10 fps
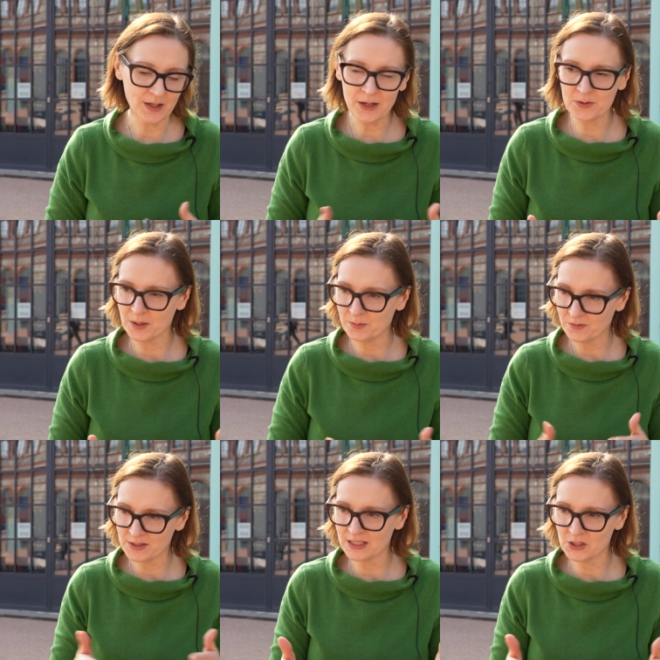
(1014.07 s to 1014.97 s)
outcome
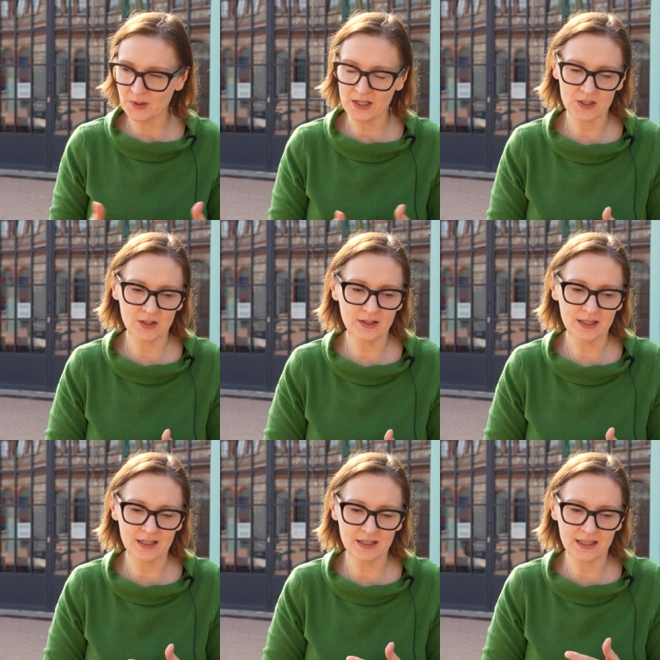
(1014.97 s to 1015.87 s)
of a situation or
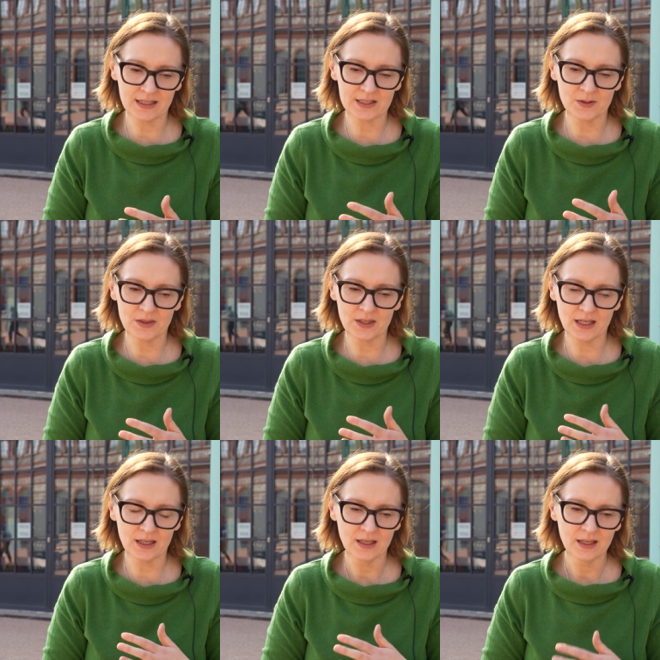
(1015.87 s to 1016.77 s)
anything like that. So I think,